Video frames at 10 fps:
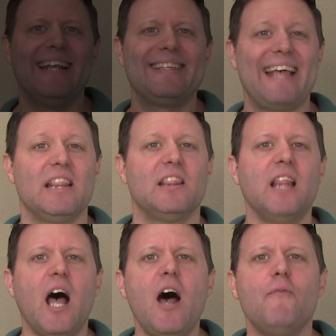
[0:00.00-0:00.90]
it's that
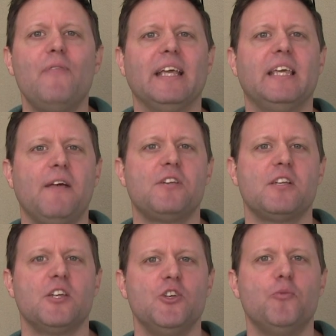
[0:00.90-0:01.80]
love that gives
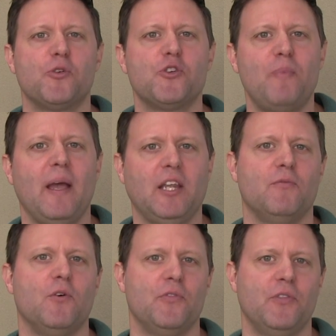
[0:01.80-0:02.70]
us a new
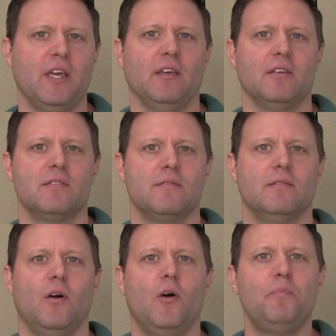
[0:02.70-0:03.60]
perspective on things,
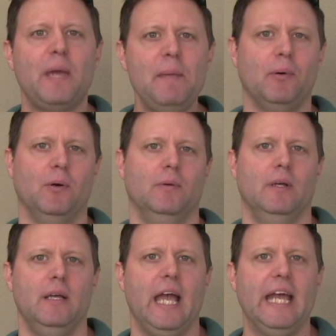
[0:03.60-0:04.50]
on people,
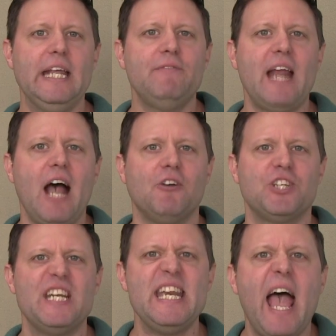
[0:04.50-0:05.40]
and even how
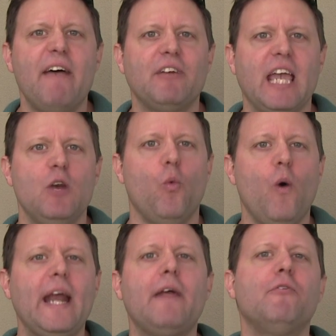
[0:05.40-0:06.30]
to navigate
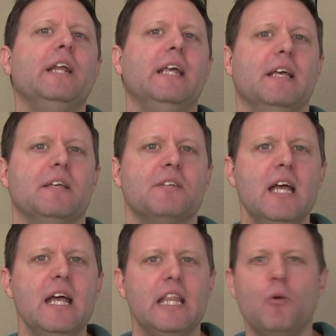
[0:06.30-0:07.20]
whatever it is
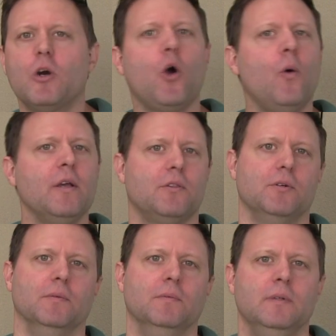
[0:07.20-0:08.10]
that we're going
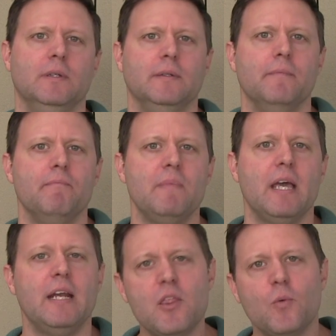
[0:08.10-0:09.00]
through.
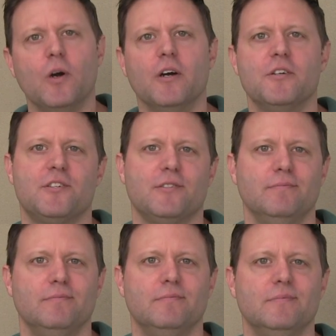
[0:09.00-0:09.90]
In other words,
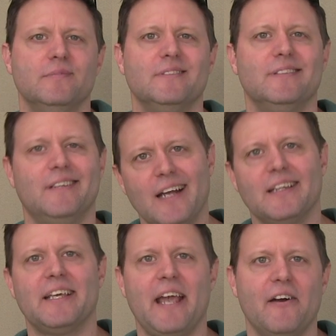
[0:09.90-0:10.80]

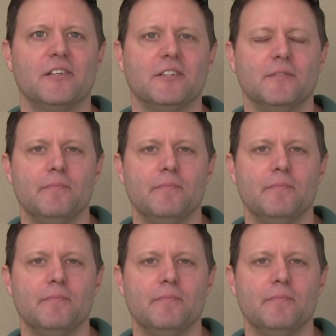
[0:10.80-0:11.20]
godly character.